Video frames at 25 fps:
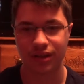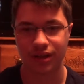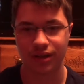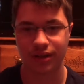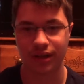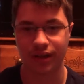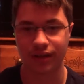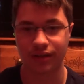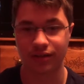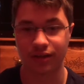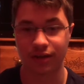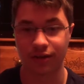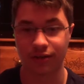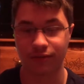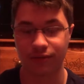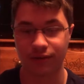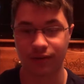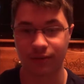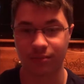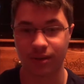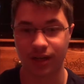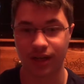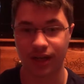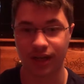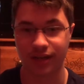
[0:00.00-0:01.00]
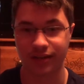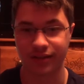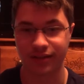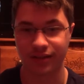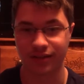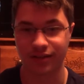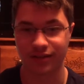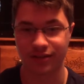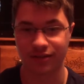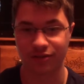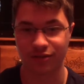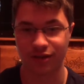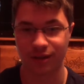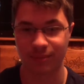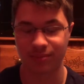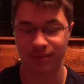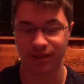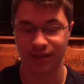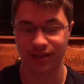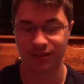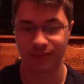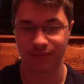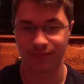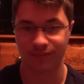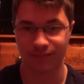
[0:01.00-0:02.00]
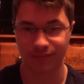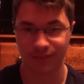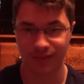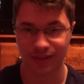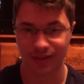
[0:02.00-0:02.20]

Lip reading: Okay, sorry for the pause. This is scripted.